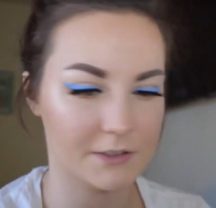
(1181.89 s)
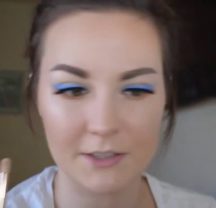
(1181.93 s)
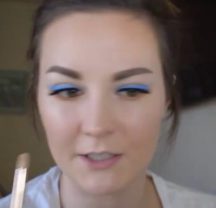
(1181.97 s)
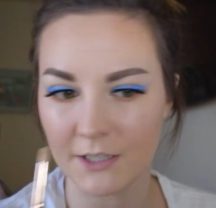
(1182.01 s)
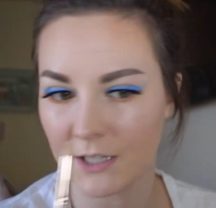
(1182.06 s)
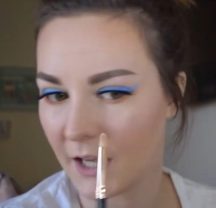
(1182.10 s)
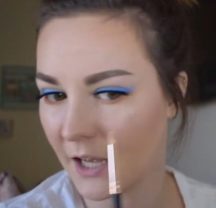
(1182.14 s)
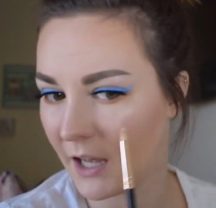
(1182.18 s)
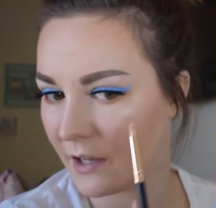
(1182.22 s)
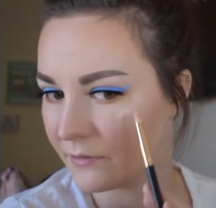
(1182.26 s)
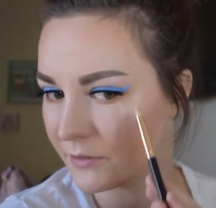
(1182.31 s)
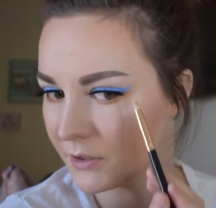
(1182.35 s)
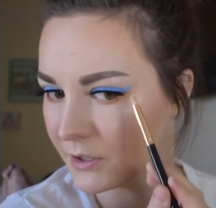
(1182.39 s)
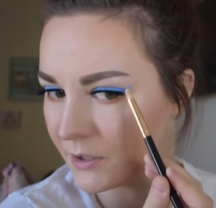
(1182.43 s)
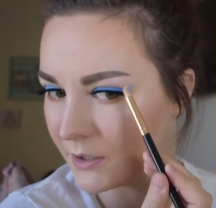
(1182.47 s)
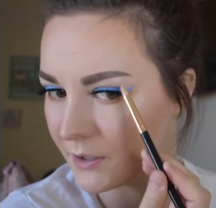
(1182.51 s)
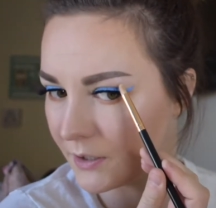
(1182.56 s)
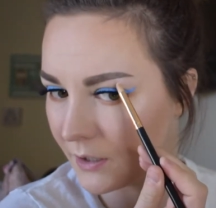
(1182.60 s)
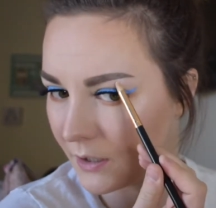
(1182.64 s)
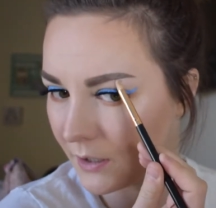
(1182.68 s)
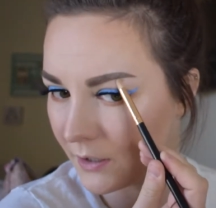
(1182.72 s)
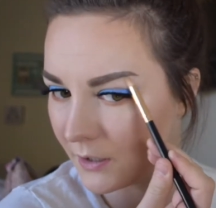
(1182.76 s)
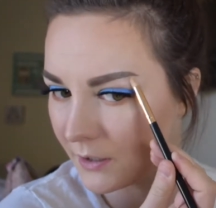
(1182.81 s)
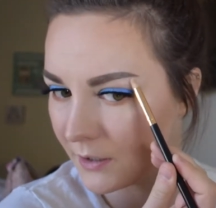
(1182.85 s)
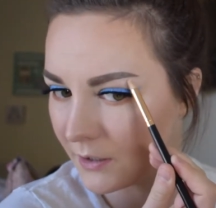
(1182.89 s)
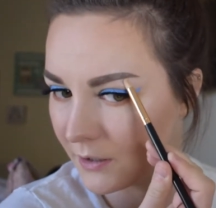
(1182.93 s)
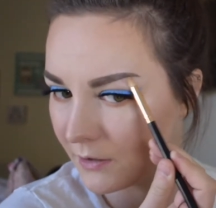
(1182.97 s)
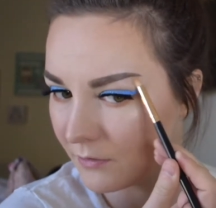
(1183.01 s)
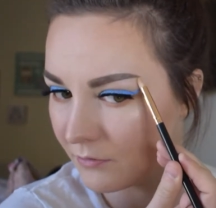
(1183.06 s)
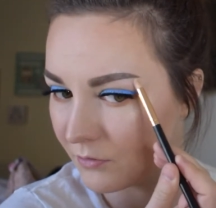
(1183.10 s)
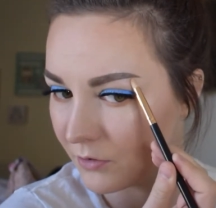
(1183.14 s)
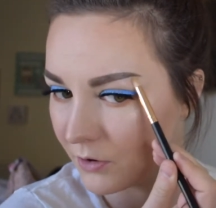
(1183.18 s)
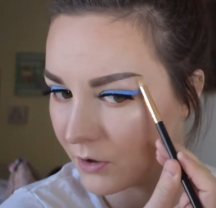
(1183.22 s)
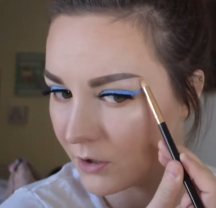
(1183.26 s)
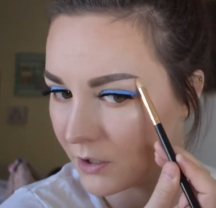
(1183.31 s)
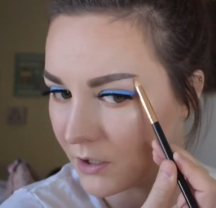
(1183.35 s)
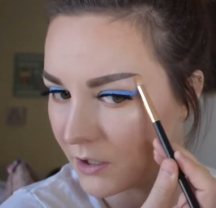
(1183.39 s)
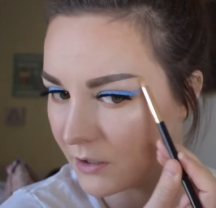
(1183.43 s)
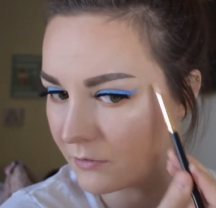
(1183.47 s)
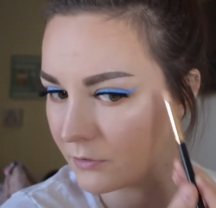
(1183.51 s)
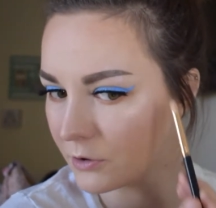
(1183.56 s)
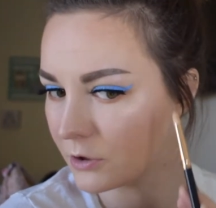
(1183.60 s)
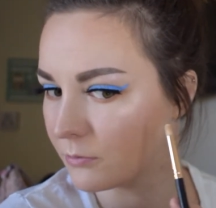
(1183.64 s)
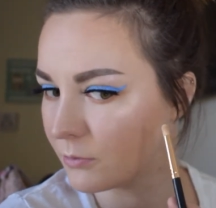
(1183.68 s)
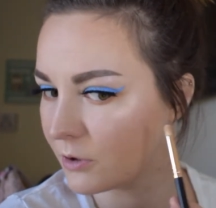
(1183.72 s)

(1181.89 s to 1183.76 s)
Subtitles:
Like, I haven't done it in forever,